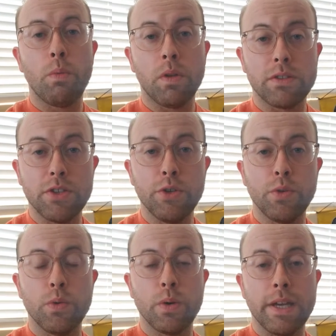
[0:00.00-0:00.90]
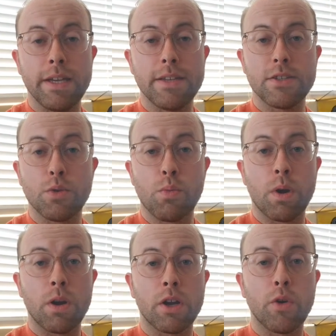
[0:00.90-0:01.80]
we'll do is
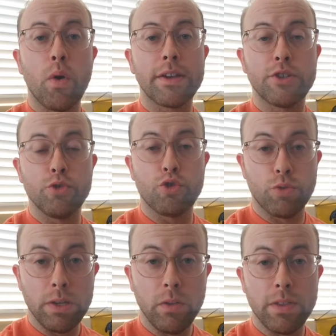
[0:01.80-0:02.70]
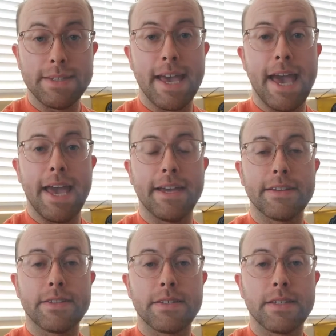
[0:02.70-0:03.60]
we're going to drill the
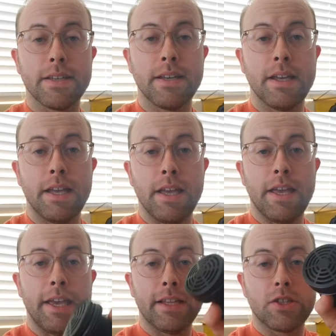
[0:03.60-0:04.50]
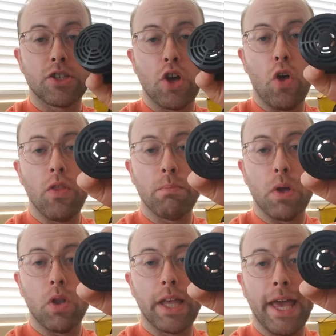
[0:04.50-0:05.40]
tanks, install the
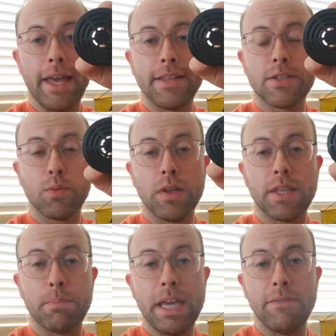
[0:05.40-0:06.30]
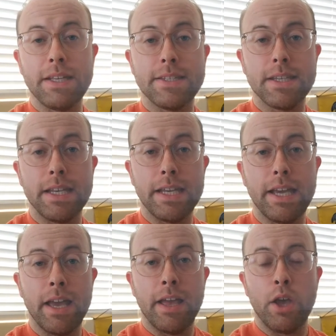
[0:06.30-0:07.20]
bulkheads with the PVC
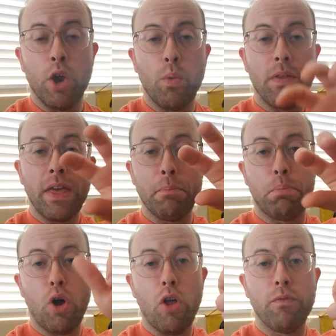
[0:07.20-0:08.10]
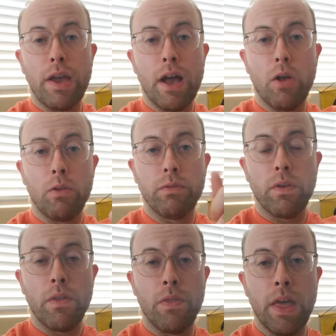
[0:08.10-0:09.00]
with a ball valve
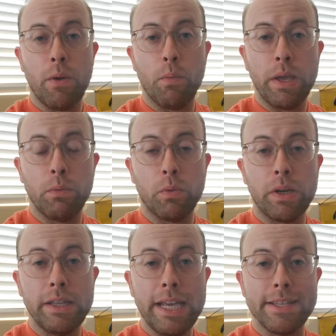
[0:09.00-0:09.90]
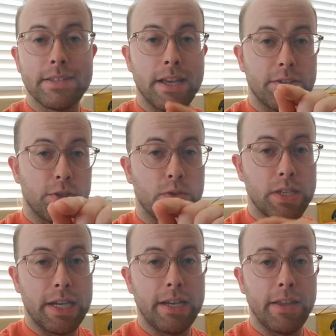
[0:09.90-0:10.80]
that we will release, as you've
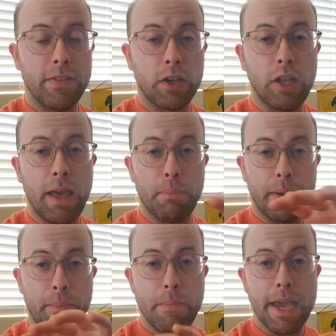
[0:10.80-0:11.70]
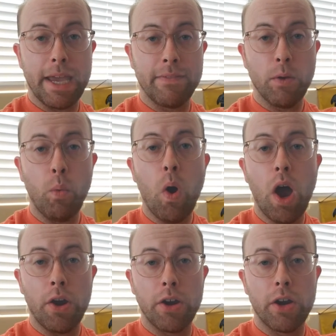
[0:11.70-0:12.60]
seen in the clip, making the
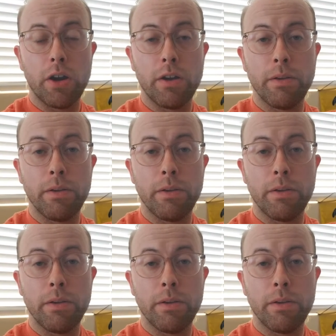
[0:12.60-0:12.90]
water